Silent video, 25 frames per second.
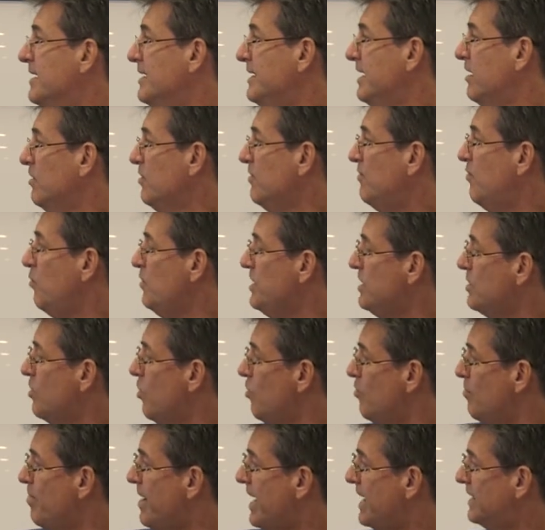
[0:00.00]
Now, if we
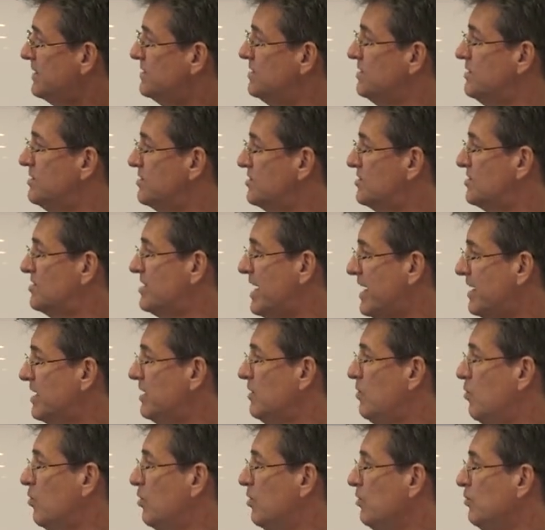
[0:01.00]
go back to the
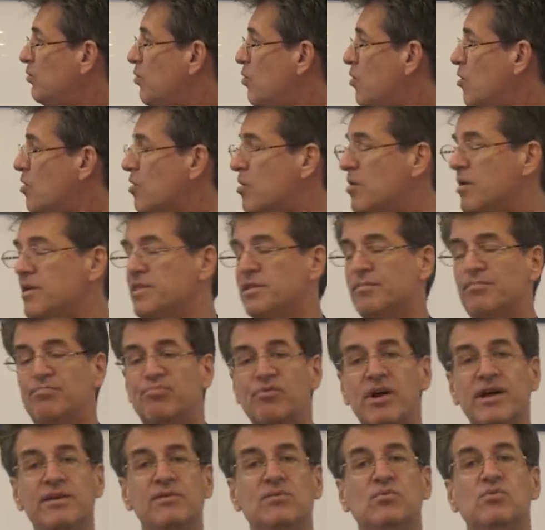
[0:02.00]
Second World War and the
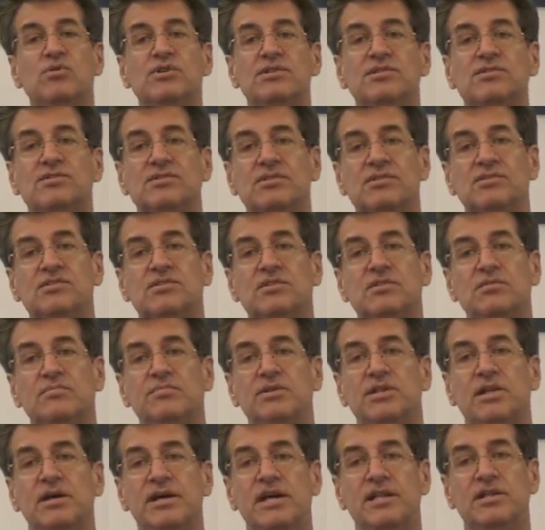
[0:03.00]
Bretton Woods system
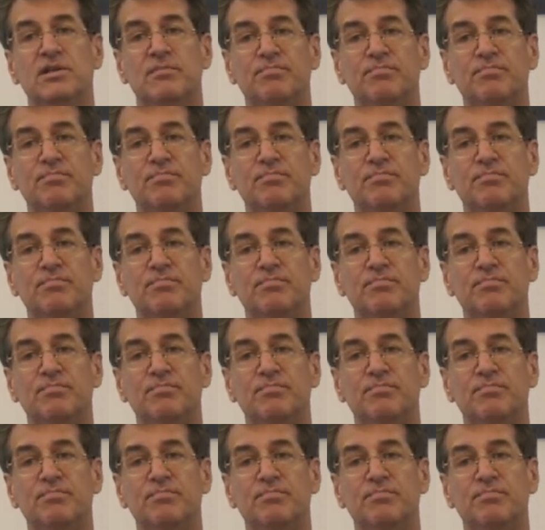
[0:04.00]
and the,